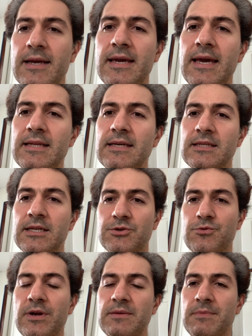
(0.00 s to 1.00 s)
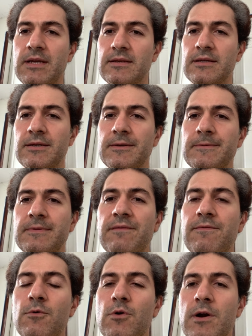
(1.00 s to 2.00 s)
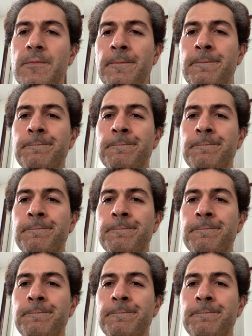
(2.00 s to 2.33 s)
getting the treatment. Therefore,